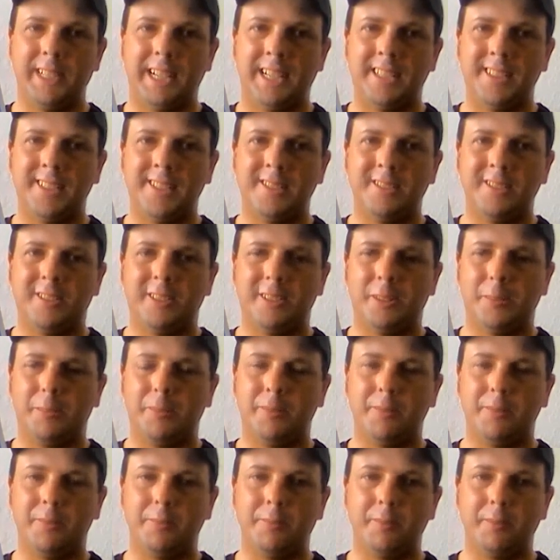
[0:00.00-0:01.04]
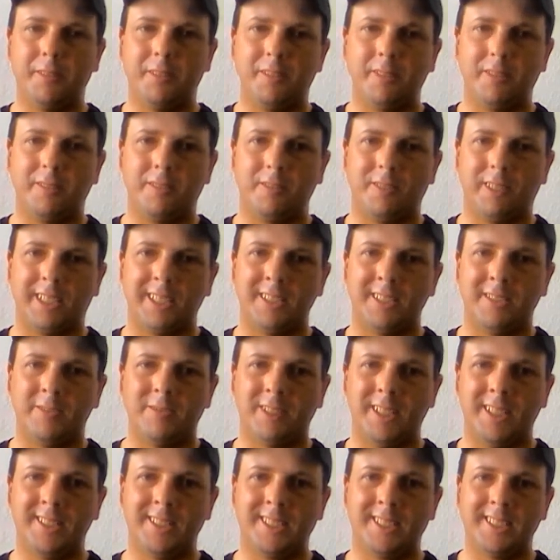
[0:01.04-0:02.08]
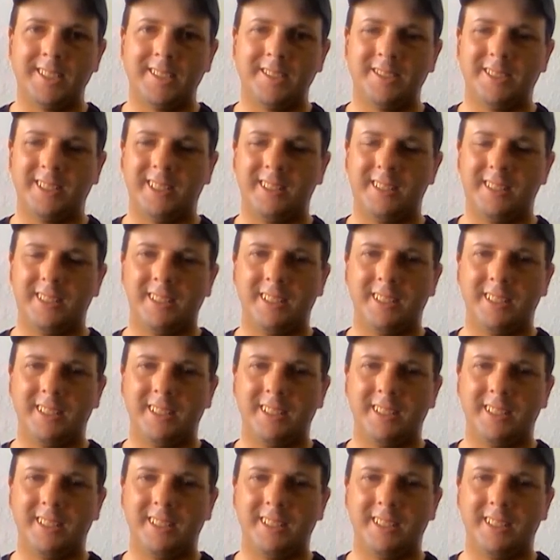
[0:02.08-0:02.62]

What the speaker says: has to rescue